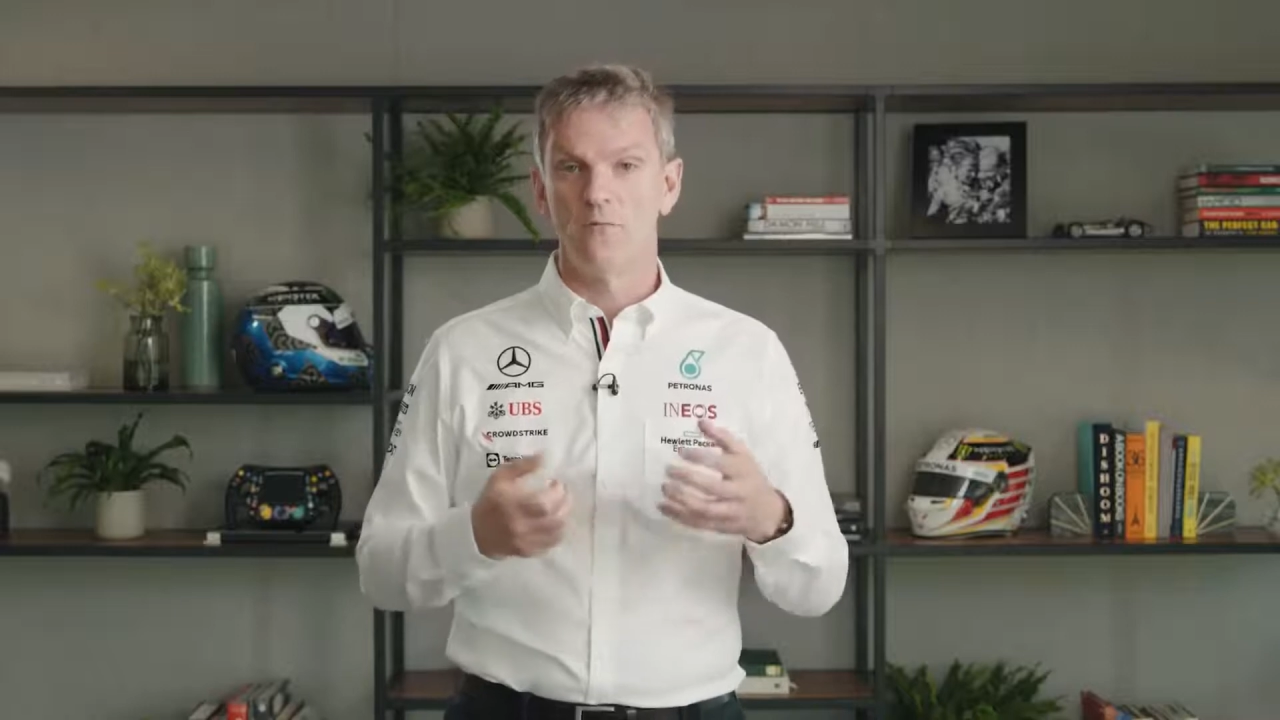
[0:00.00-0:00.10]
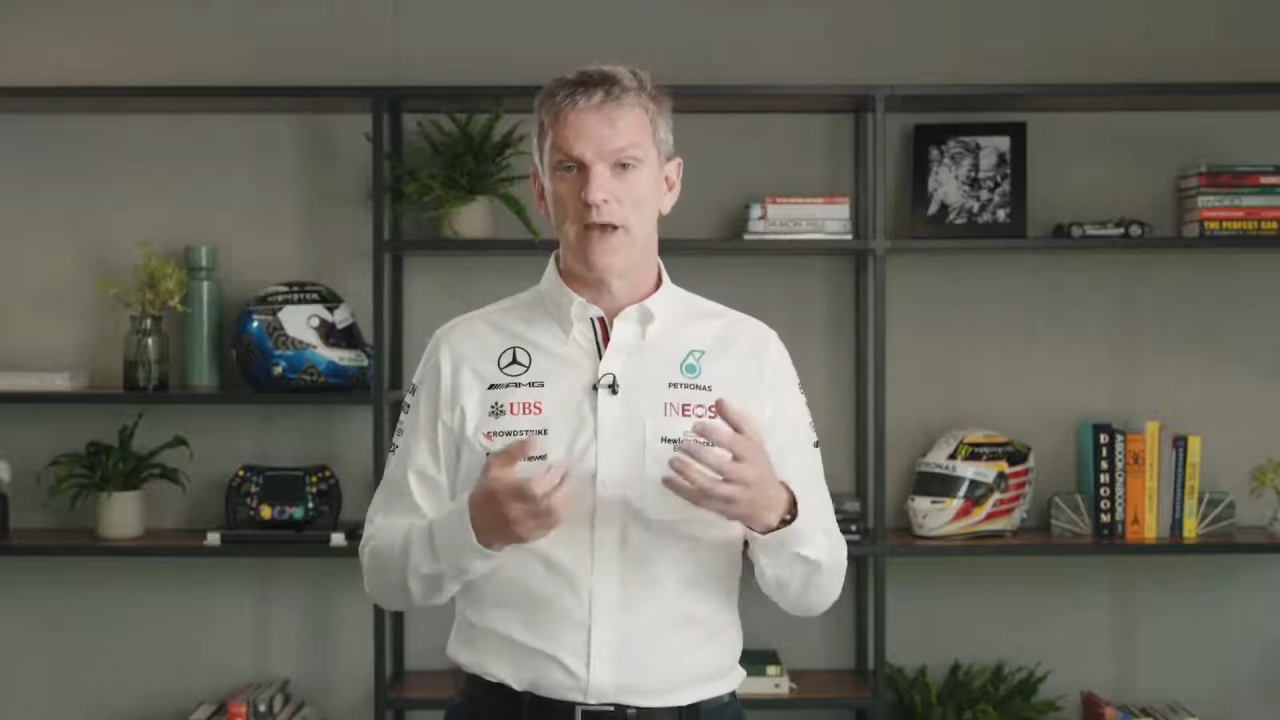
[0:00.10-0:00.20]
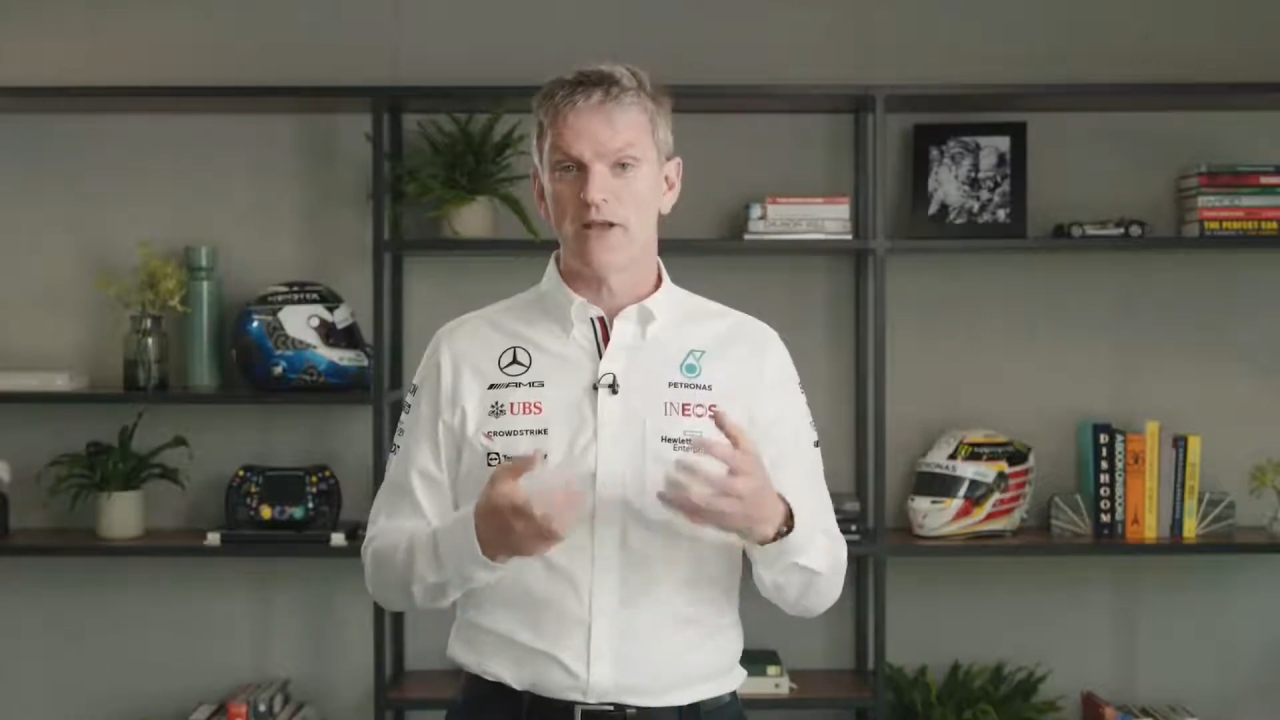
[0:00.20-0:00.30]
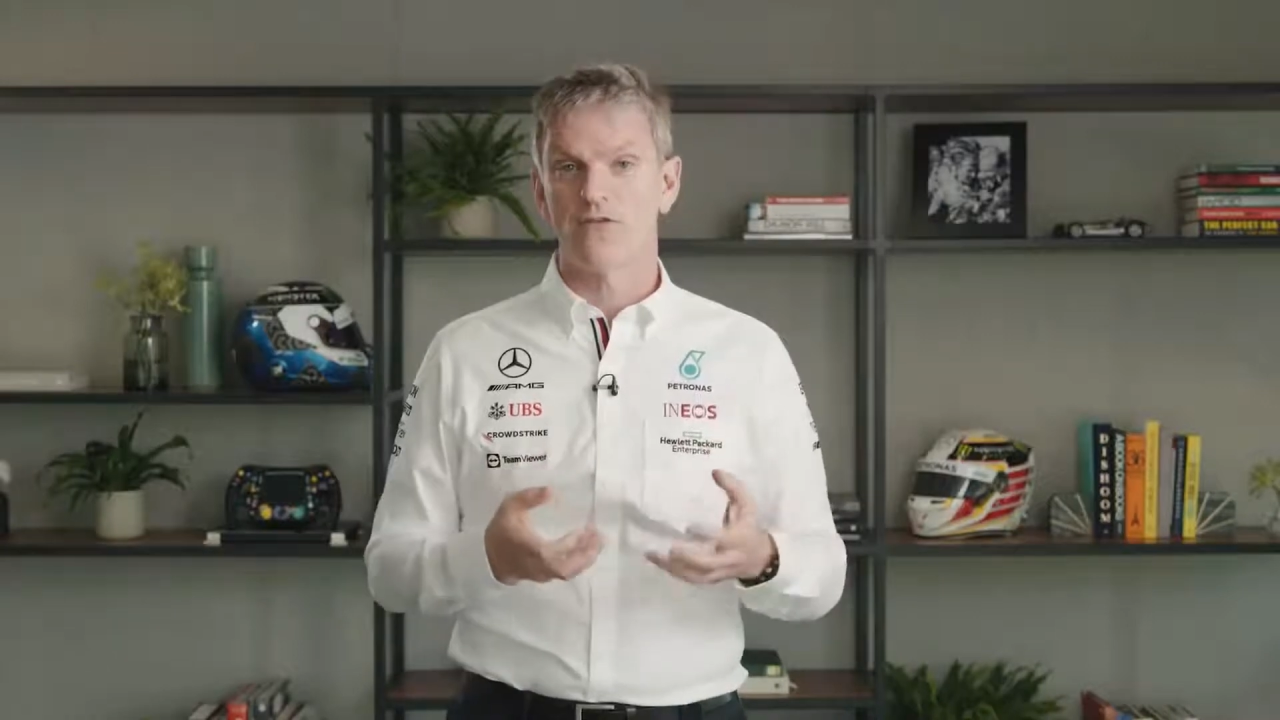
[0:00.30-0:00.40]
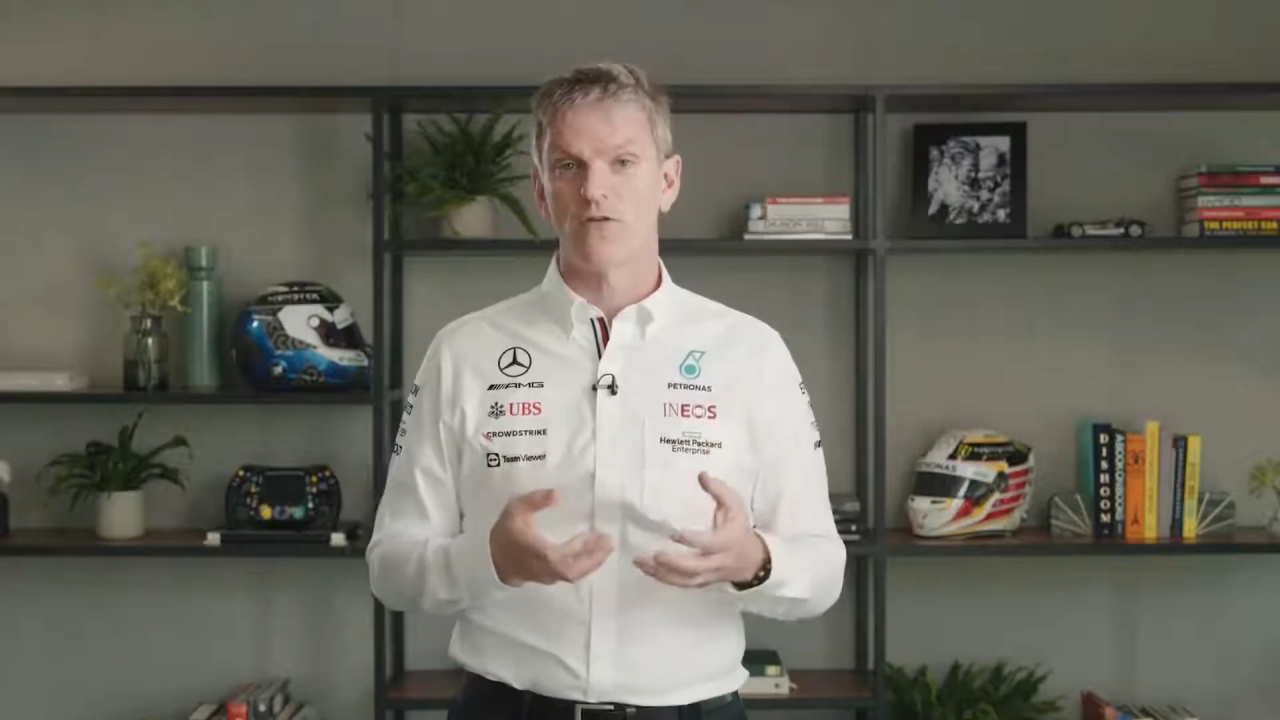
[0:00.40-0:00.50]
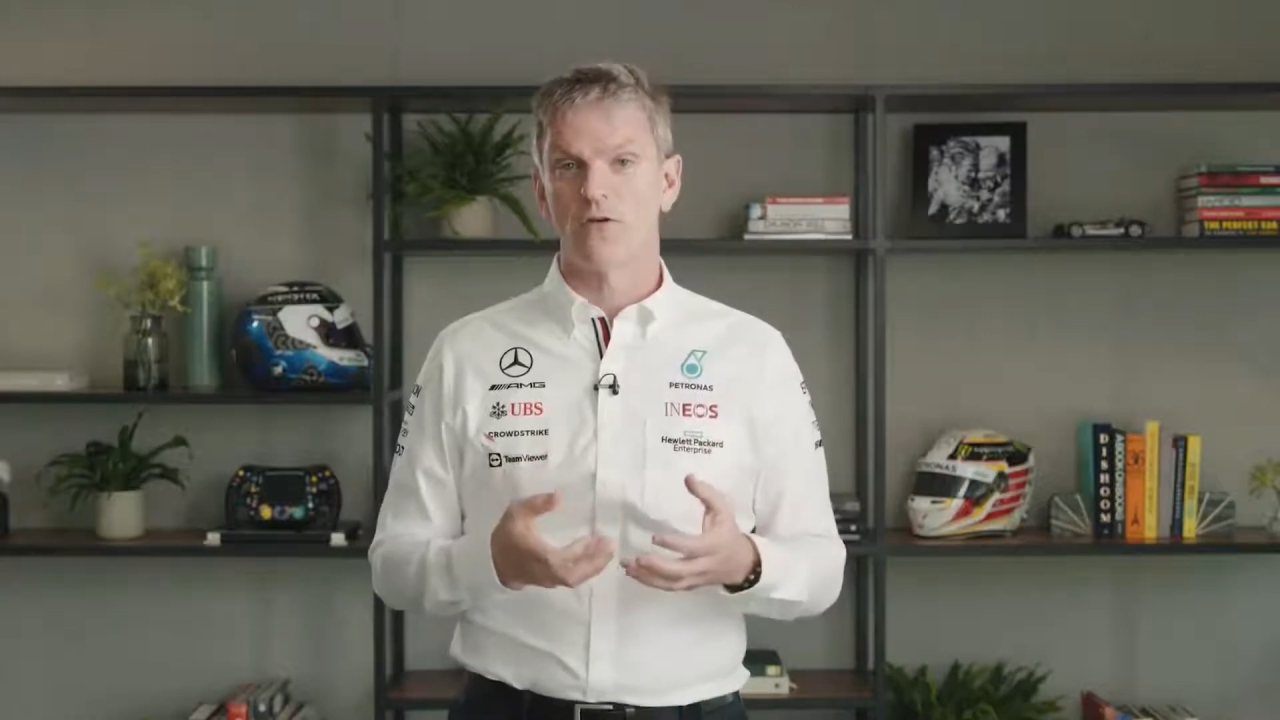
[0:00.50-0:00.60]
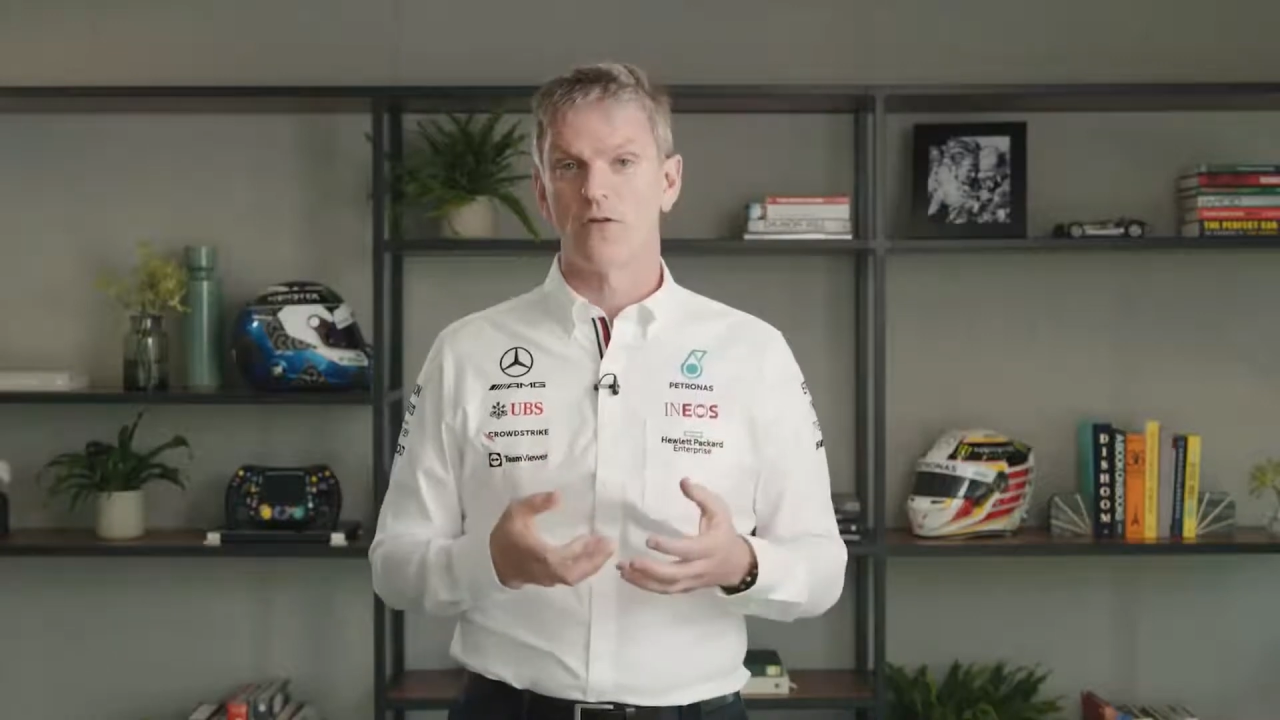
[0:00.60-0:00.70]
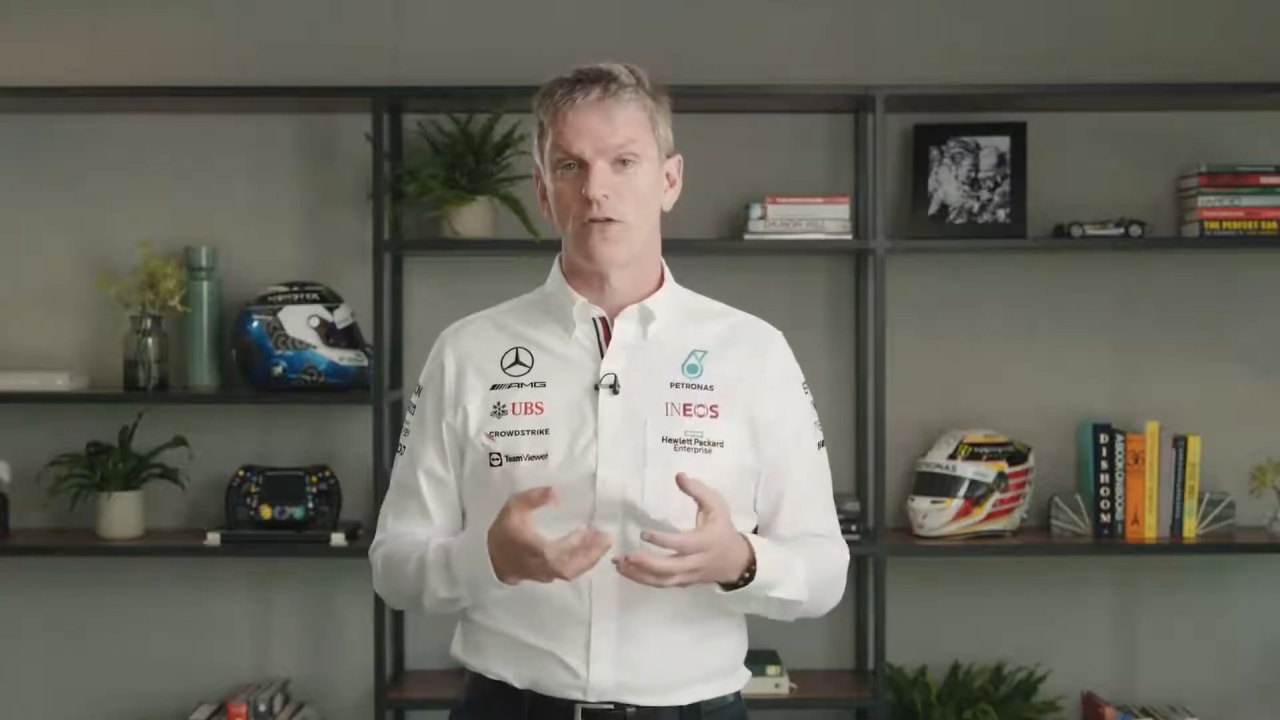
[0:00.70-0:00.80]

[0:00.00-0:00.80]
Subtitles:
make sure